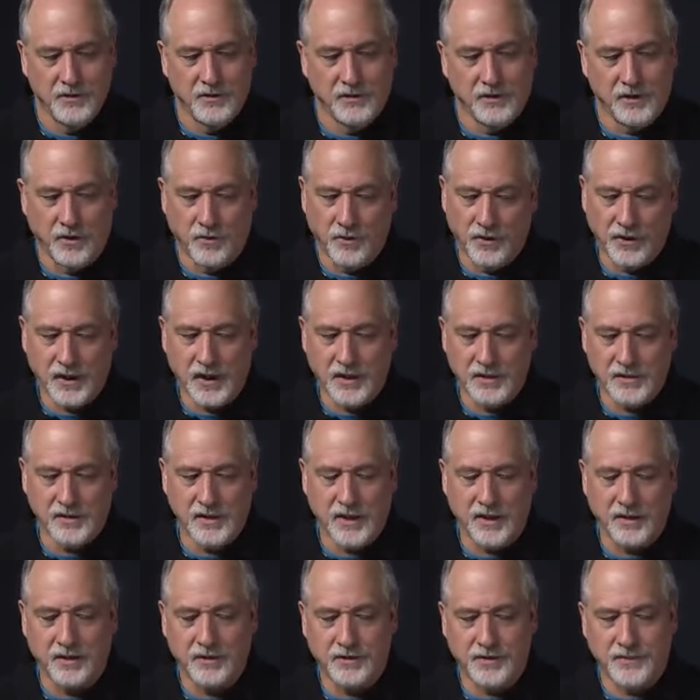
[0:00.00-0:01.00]
Lowercase
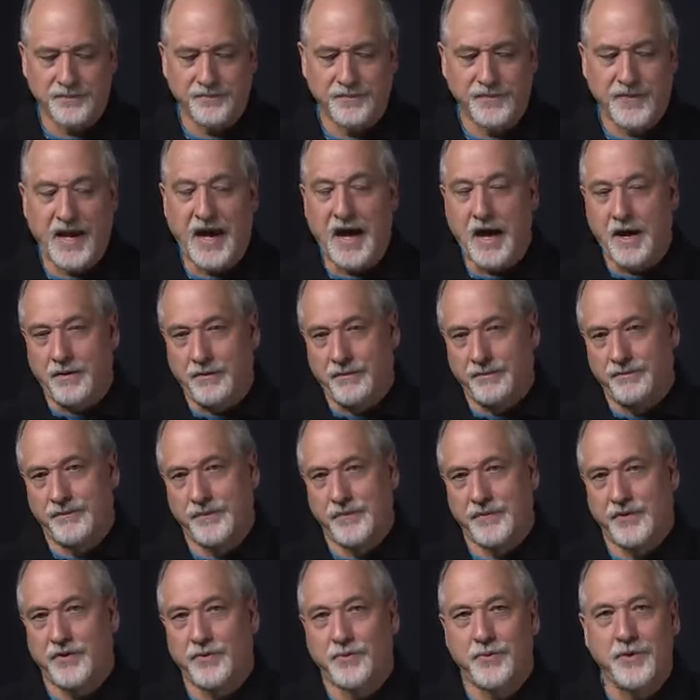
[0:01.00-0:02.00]
letters. Now,
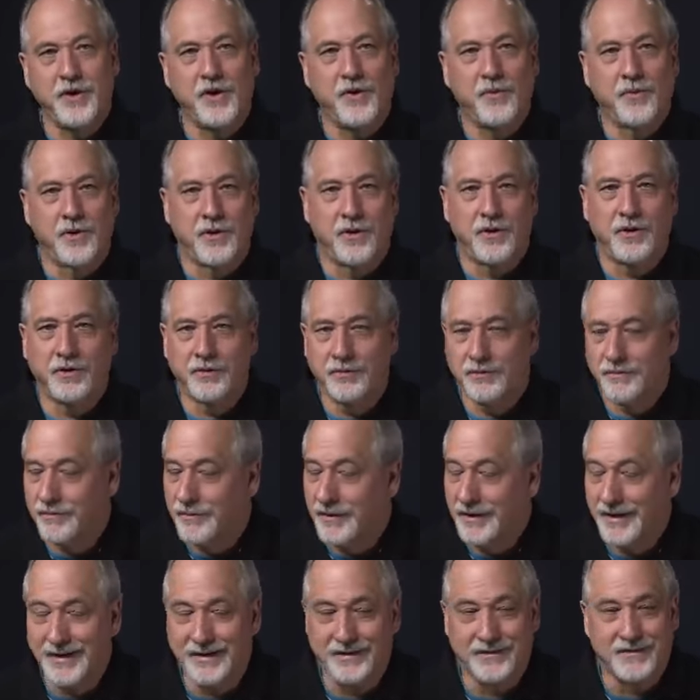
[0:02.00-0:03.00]
the real world
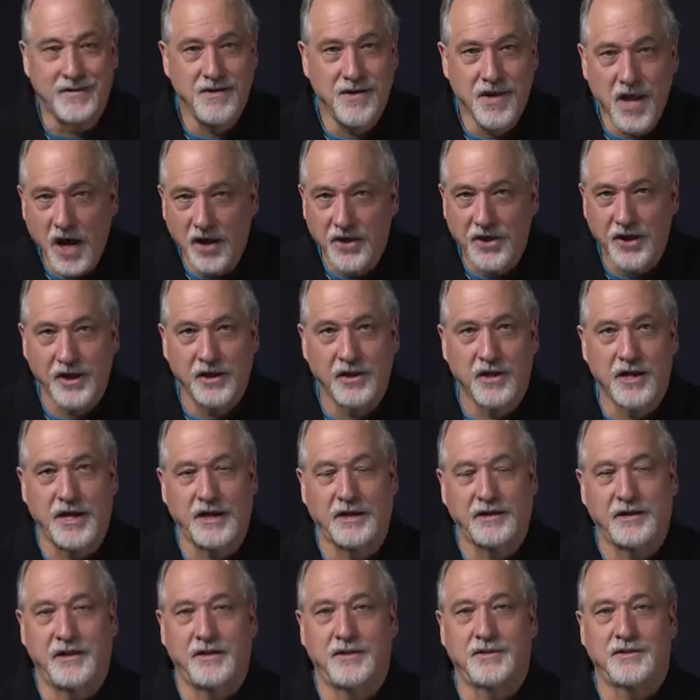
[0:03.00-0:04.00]
is nothing
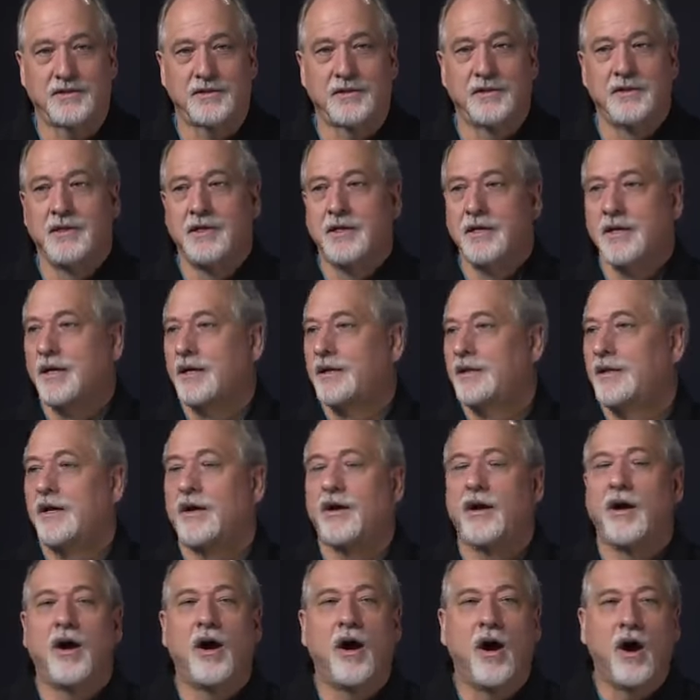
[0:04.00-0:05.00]
like this.
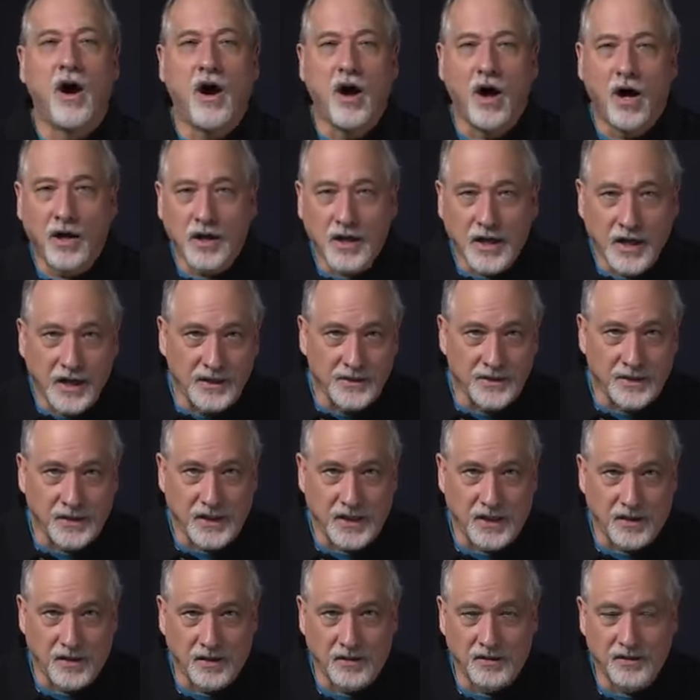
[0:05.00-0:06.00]
there are all kinds of
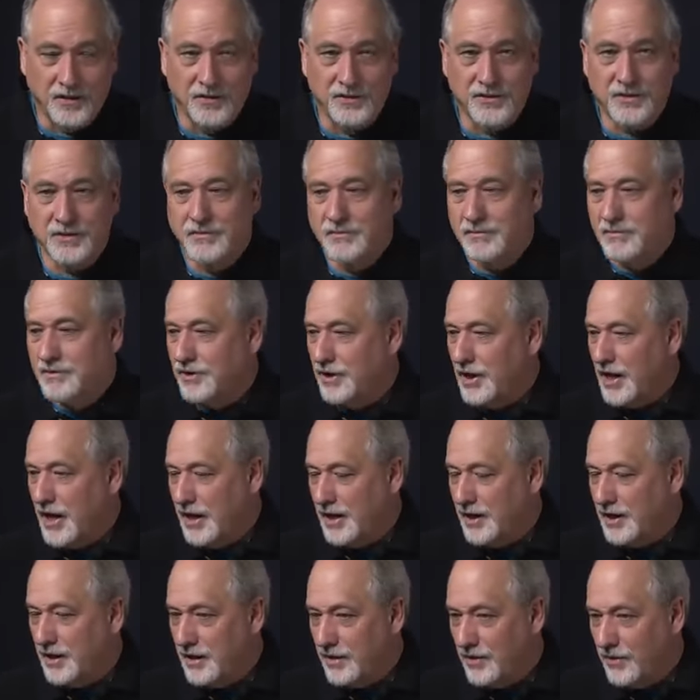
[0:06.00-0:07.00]
characters,
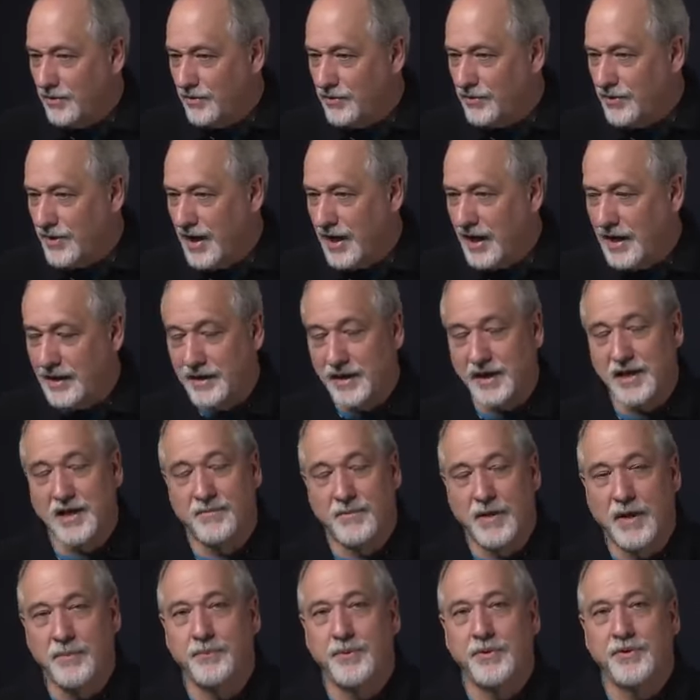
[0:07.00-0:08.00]
and they had to
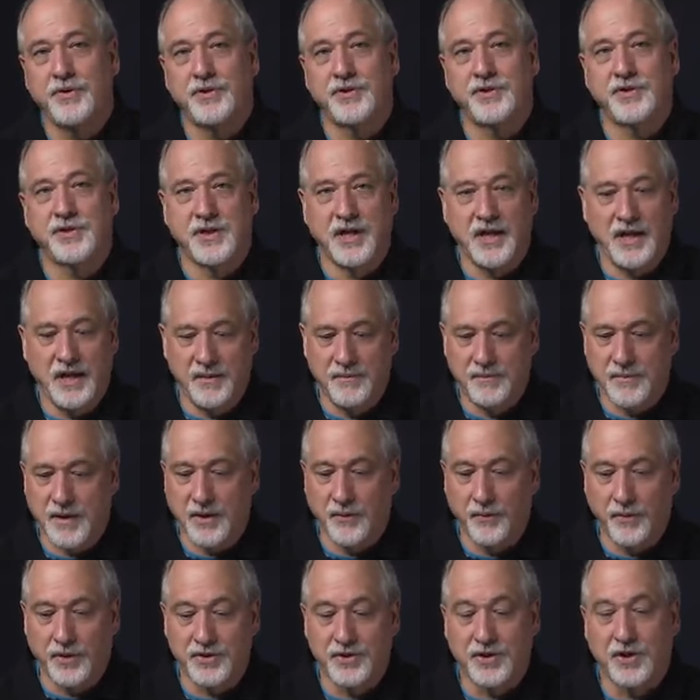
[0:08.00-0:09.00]
come up with a scheme by
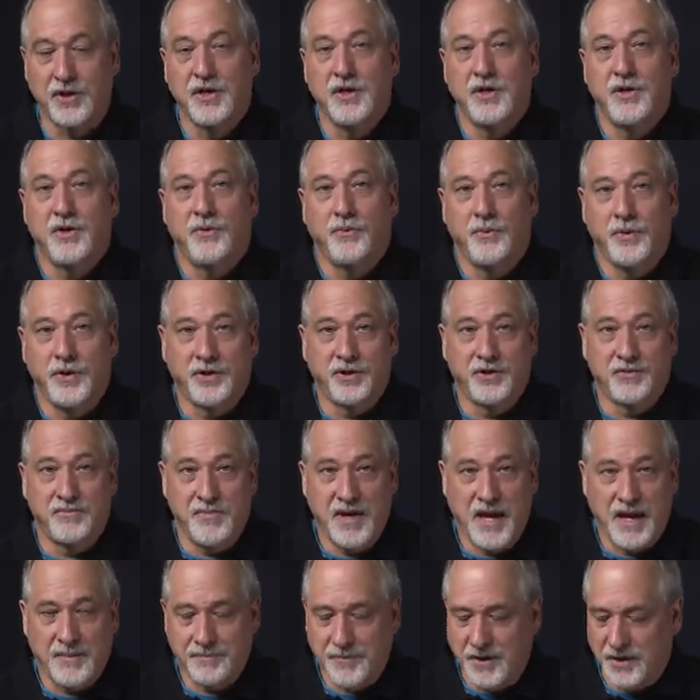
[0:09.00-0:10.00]
which we could
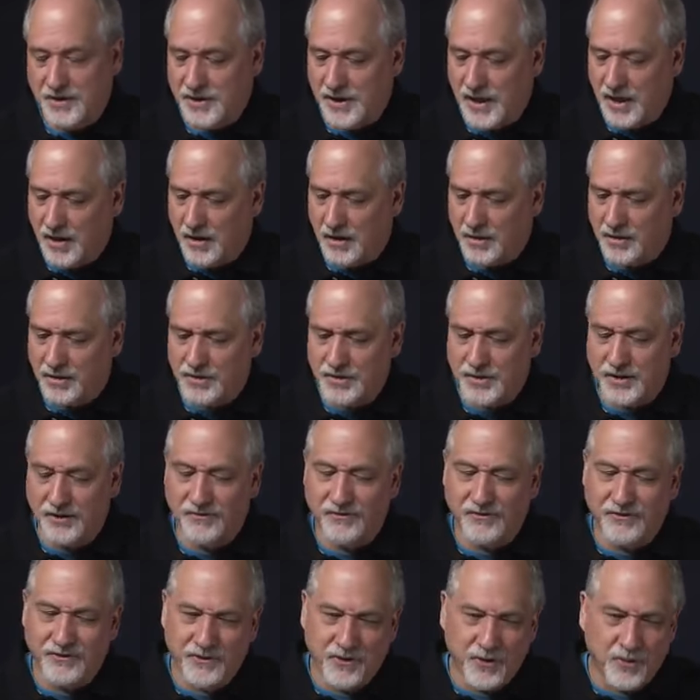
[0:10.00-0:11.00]
map these characters.
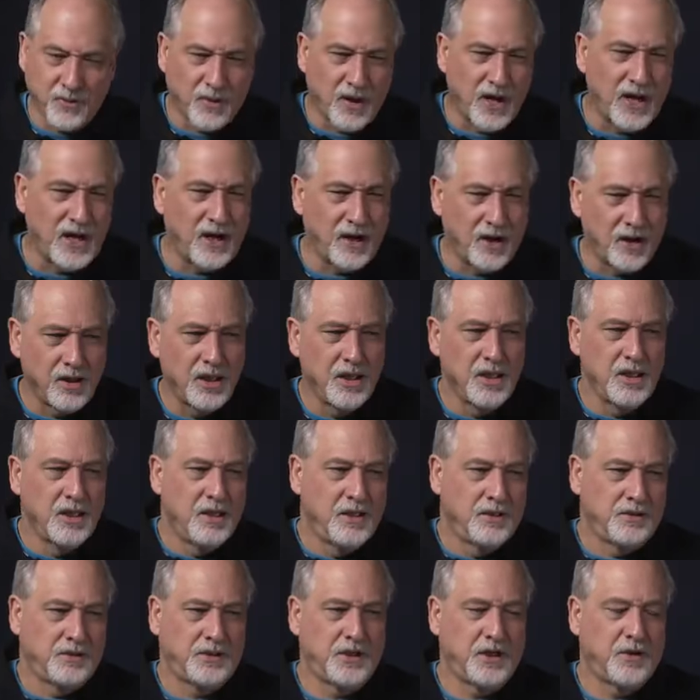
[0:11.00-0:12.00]
And for a while,
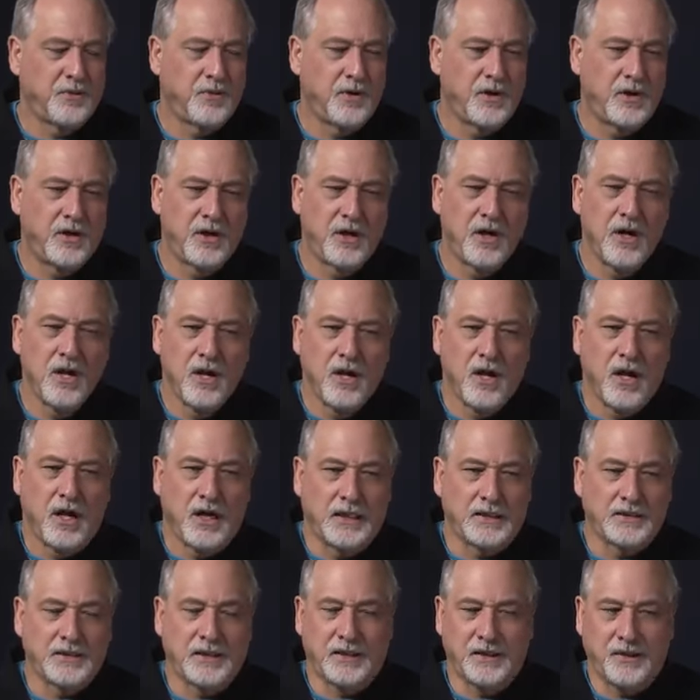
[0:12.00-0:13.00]
there were
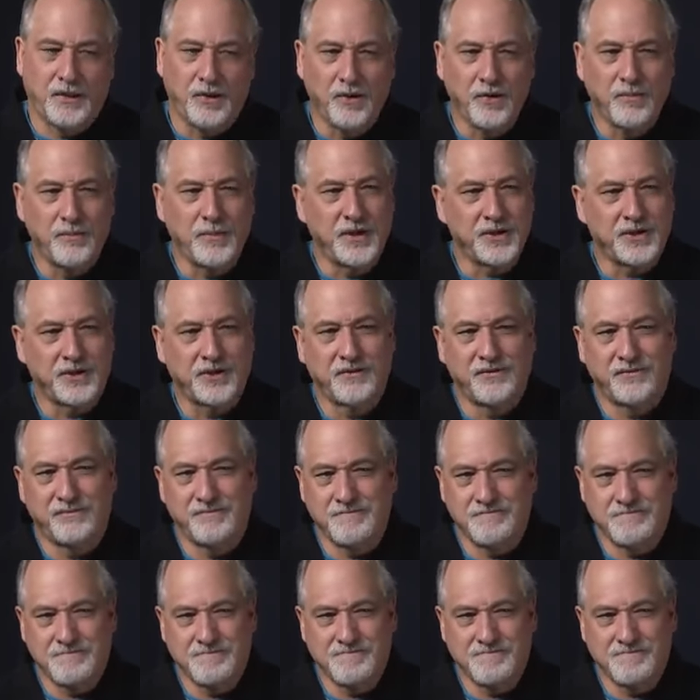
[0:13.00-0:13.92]
a whole bunch of